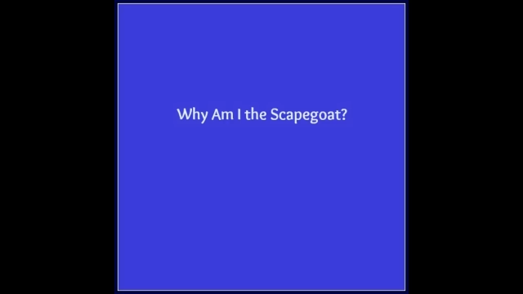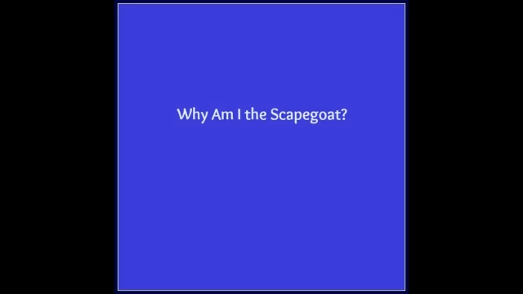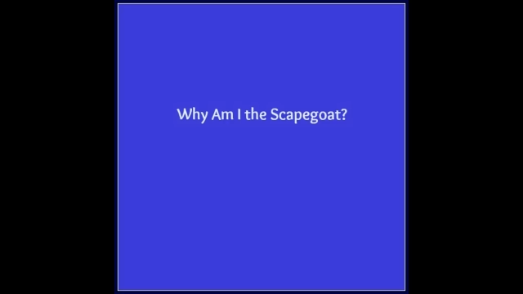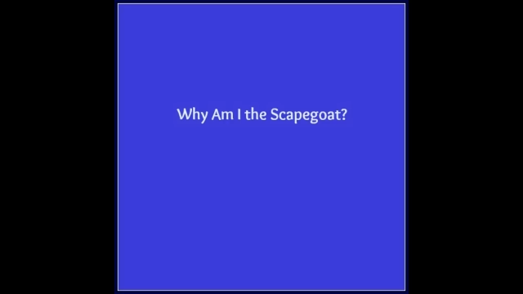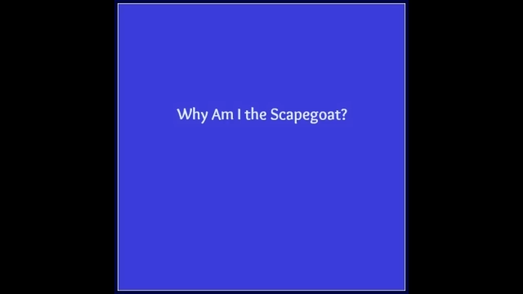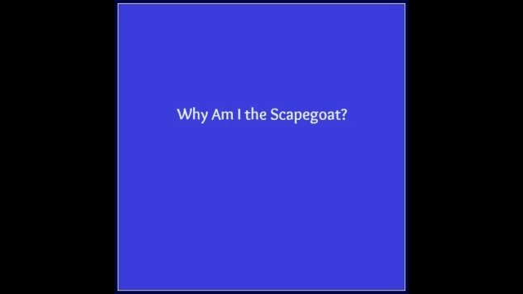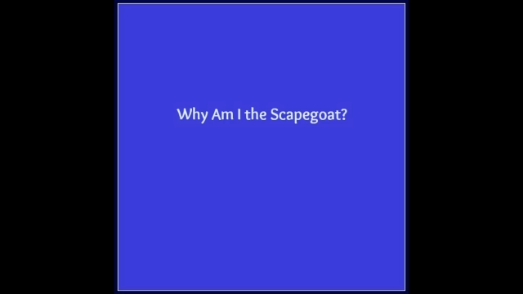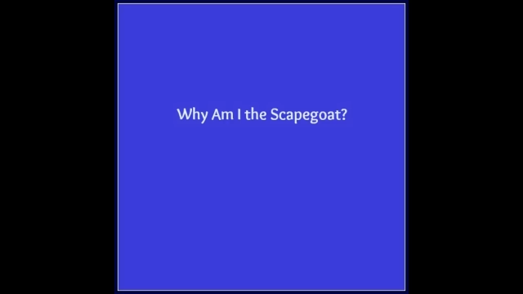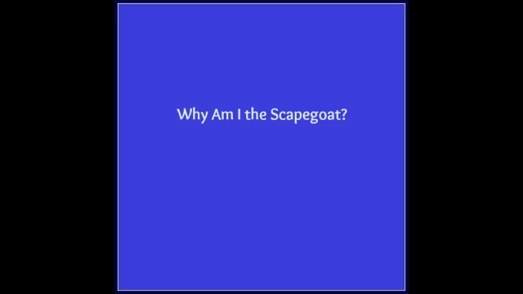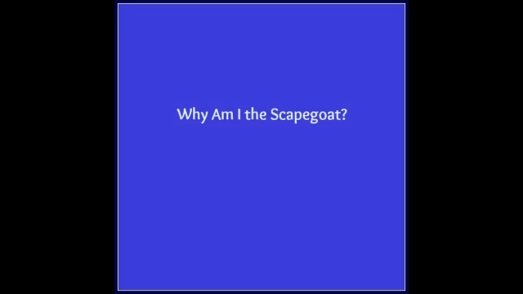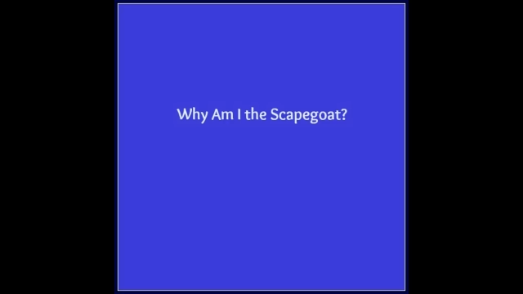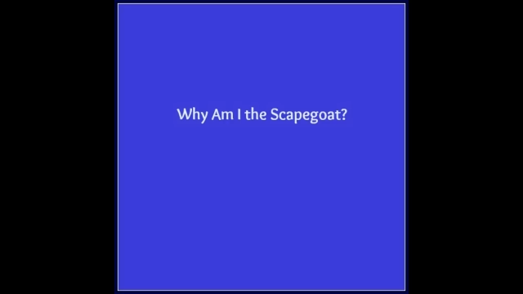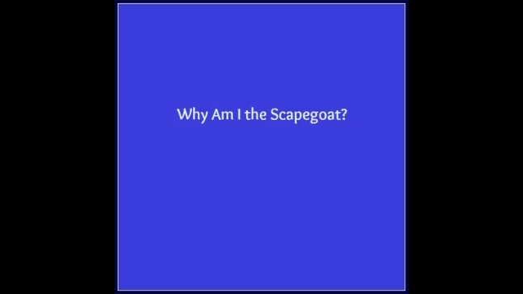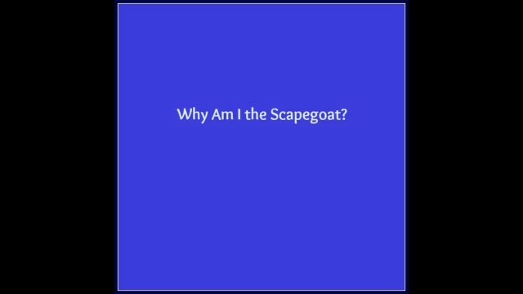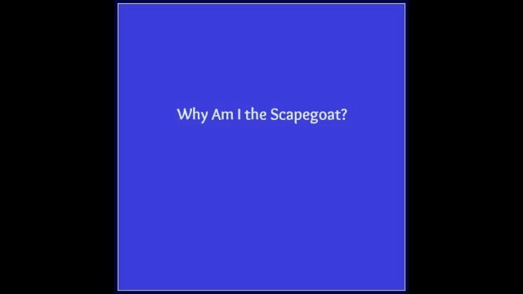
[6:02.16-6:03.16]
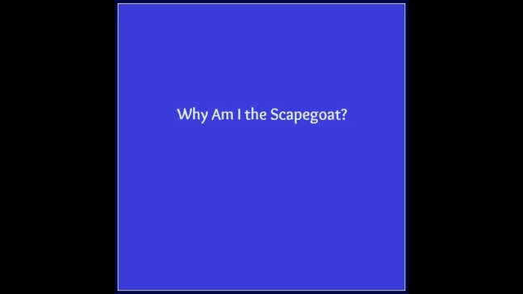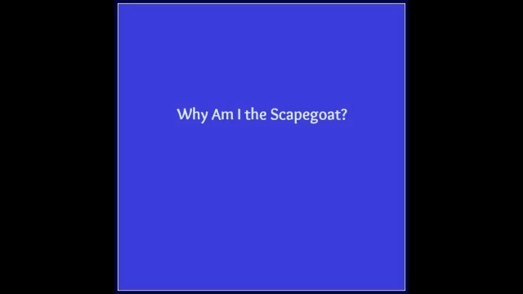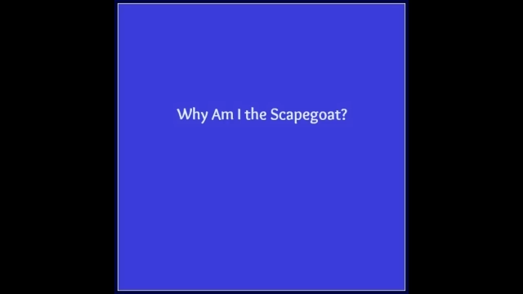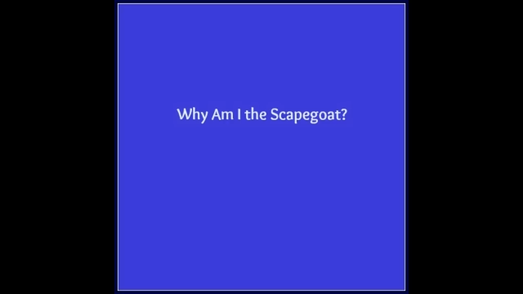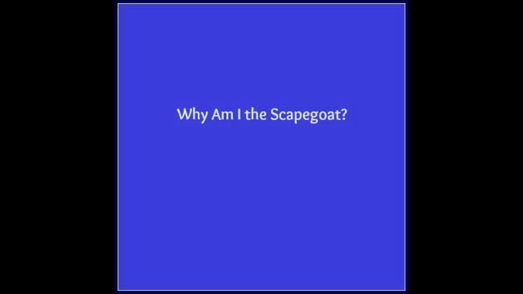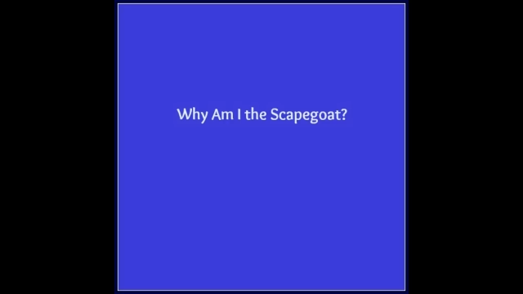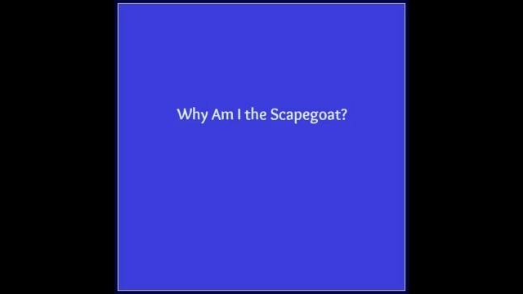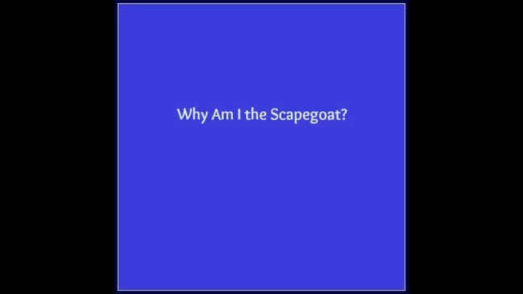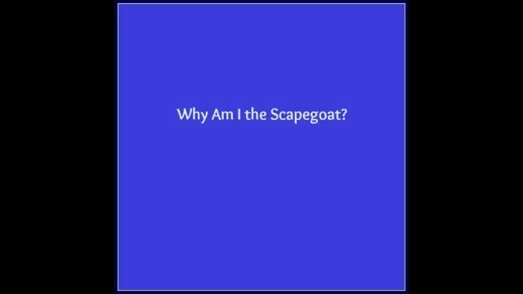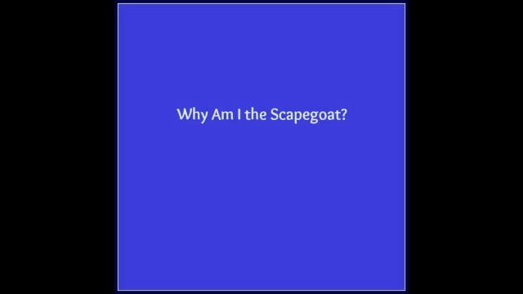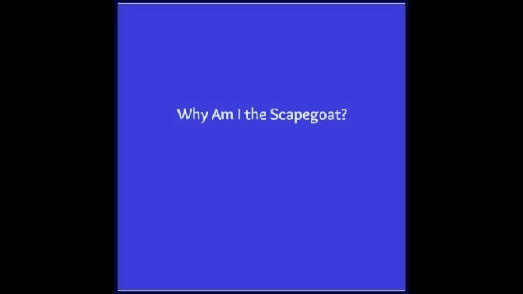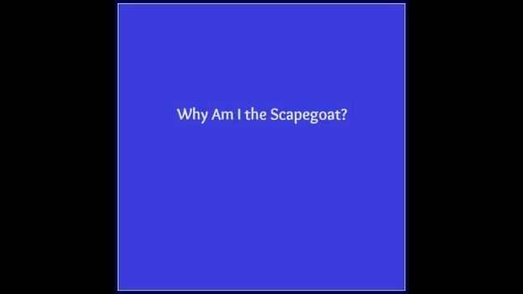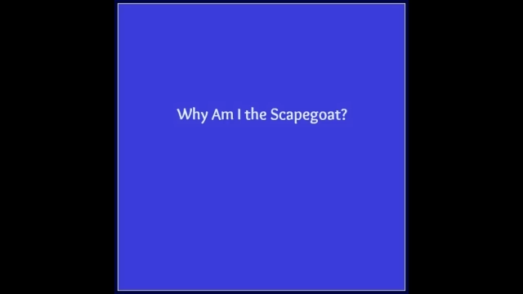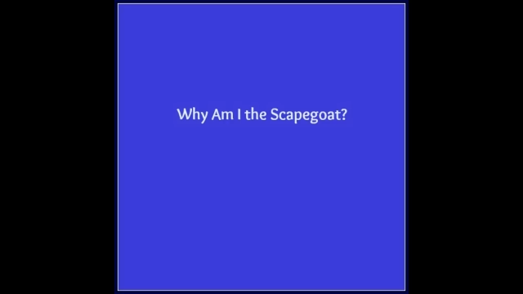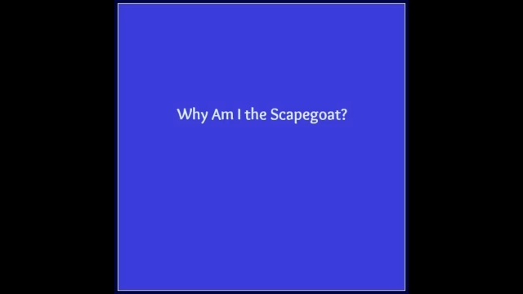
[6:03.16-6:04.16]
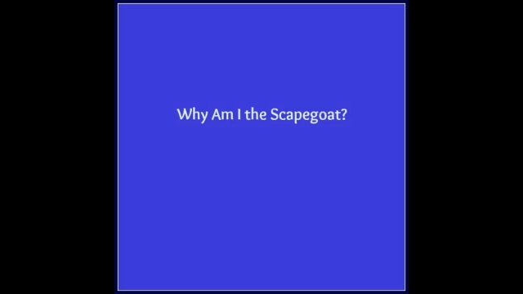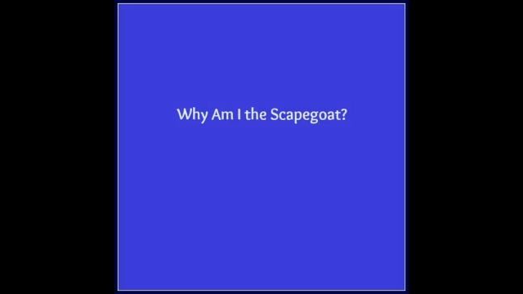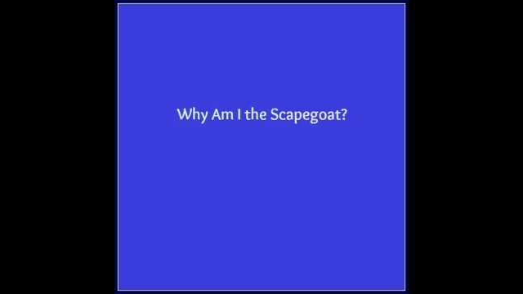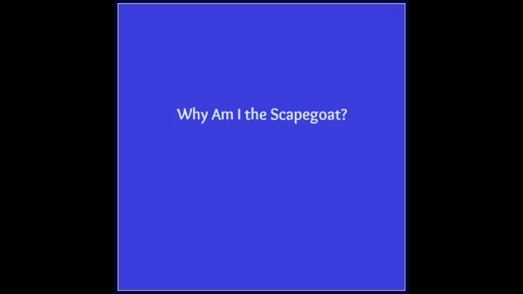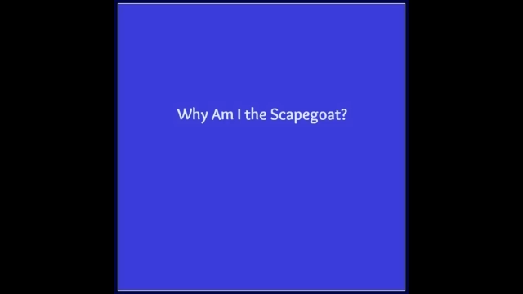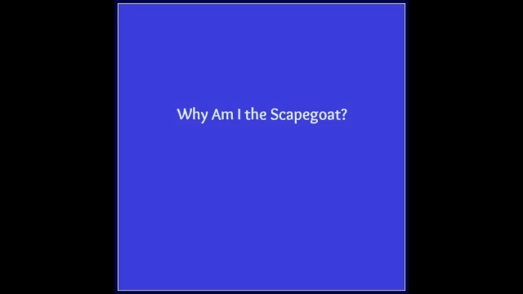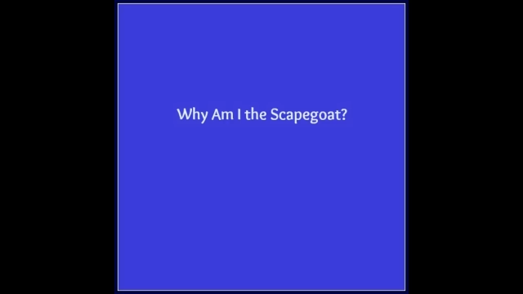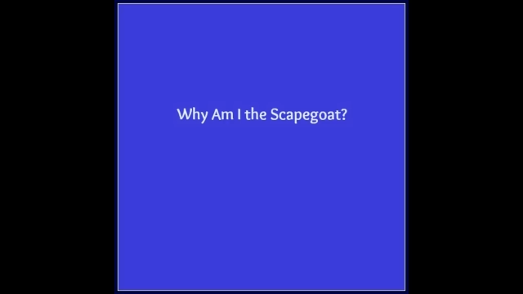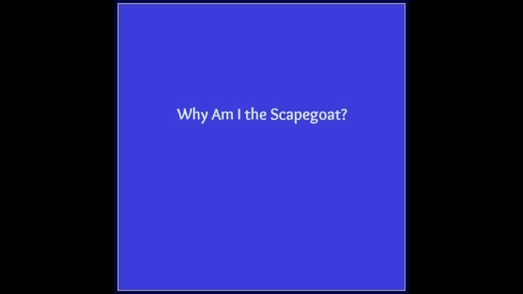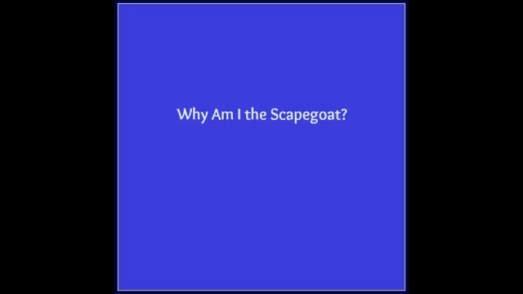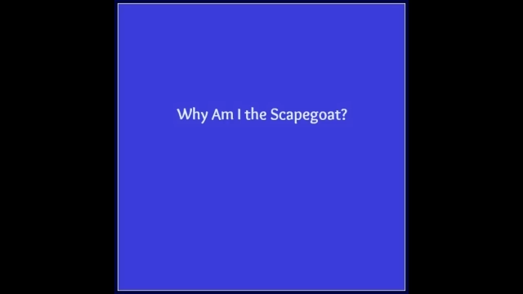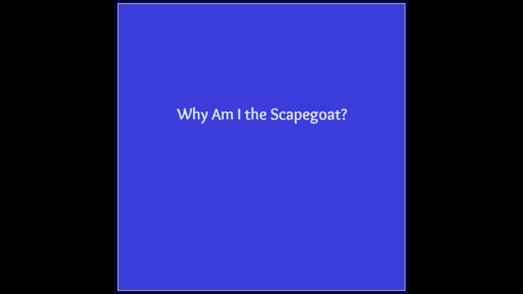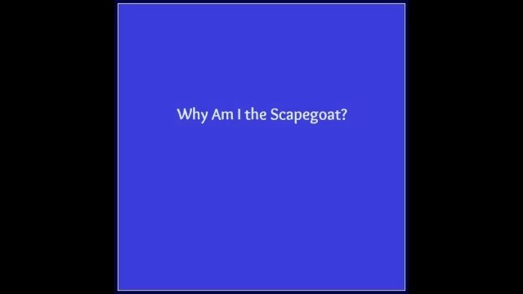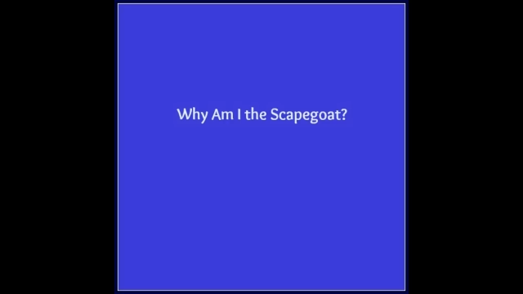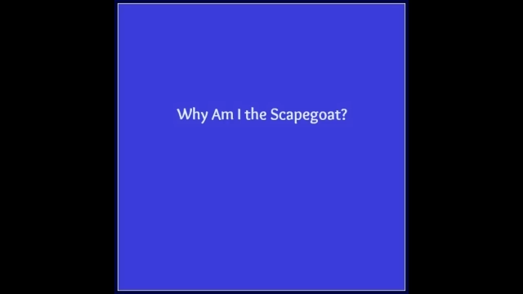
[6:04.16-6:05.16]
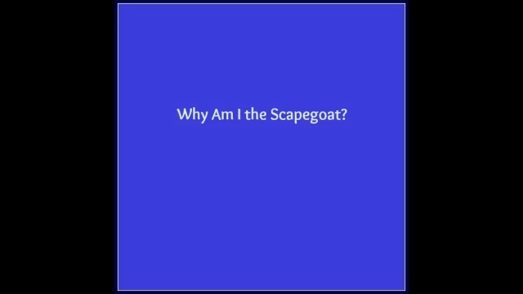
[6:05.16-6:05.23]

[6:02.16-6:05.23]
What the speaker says: [unreadable: no face in view]